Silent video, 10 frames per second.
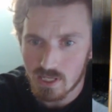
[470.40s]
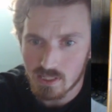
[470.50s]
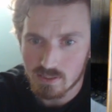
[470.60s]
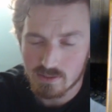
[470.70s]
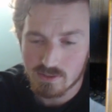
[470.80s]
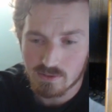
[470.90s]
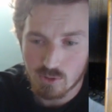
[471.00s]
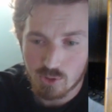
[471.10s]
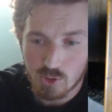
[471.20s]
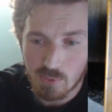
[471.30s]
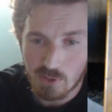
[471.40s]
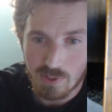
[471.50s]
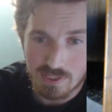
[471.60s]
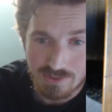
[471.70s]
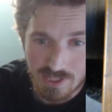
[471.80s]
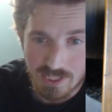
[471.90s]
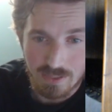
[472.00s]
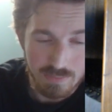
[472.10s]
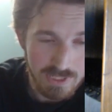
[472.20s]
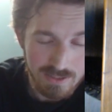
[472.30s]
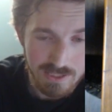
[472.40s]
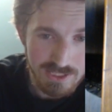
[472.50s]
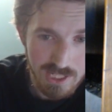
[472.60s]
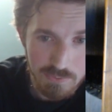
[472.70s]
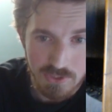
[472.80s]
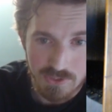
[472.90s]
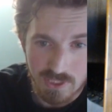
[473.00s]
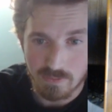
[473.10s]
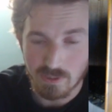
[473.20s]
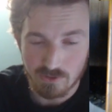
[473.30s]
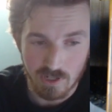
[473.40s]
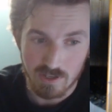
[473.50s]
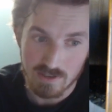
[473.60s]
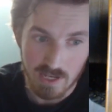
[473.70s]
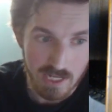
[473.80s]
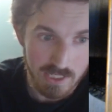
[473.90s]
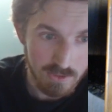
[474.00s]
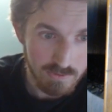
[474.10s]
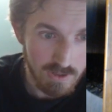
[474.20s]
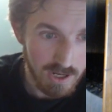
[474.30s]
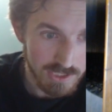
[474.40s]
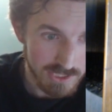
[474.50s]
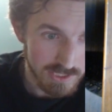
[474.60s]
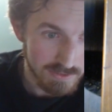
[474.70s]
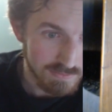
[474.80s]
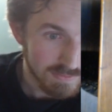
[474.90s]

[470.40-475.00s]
it is super quick to sign up. Literally, you type in your email address and you've logged in.